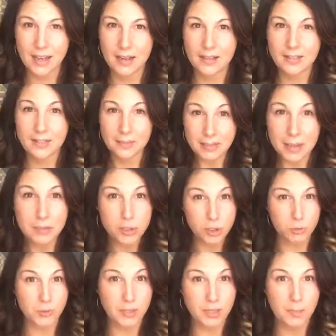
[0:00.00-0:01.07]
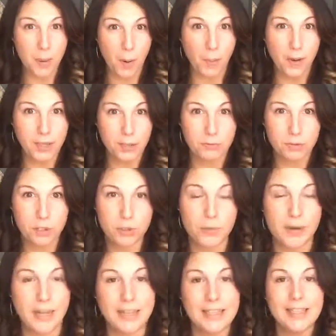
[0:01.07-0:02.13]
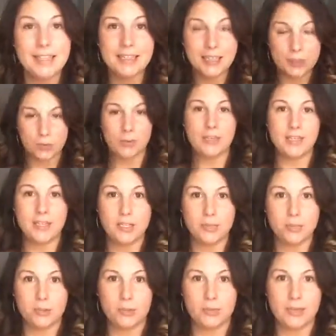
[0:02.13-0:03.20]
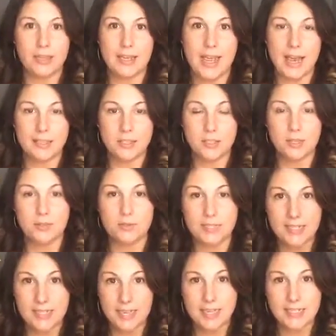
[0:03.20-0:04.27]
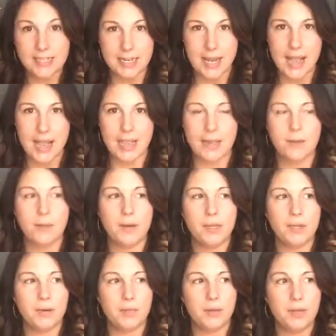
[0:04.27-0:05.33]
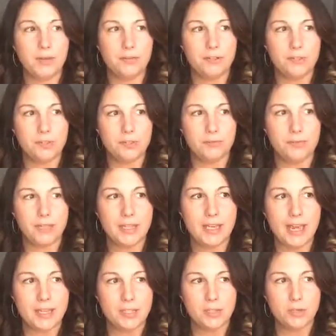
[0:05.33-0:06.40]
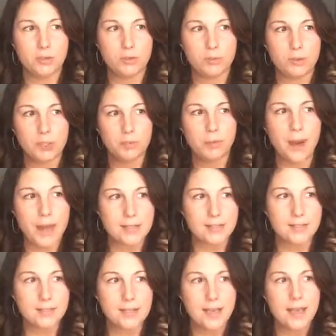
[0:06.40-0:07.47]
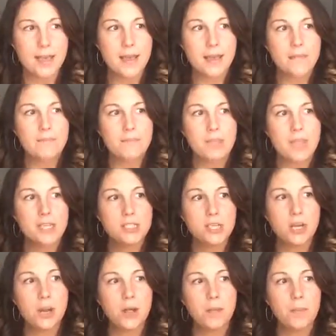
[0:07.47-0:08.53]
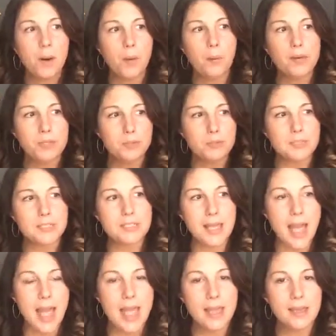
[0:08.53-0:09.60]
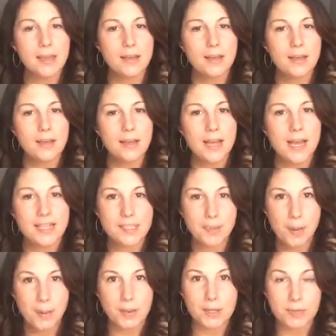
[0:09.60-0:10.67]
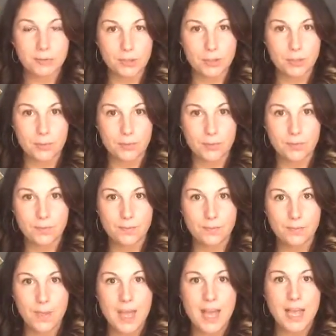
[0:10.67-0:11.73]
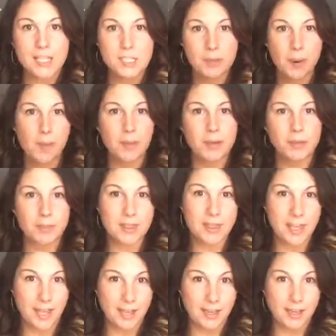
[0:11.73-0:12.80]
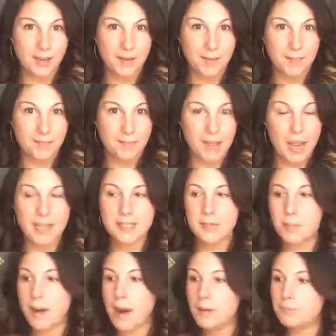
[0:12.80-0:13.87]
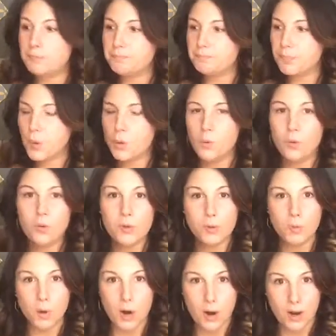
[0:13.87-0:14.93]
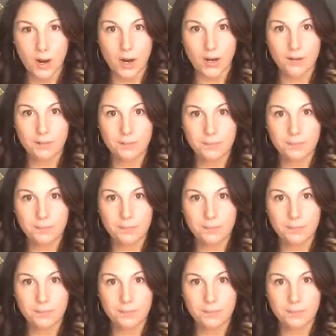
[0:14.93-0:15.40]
Sometimes it's really about what you do. And I think that that's what the angels are really asking you to say today, and what your angels are really asking you to express is, it's not all about what you say. It's about what you do. It's about what you think. It's about who you are,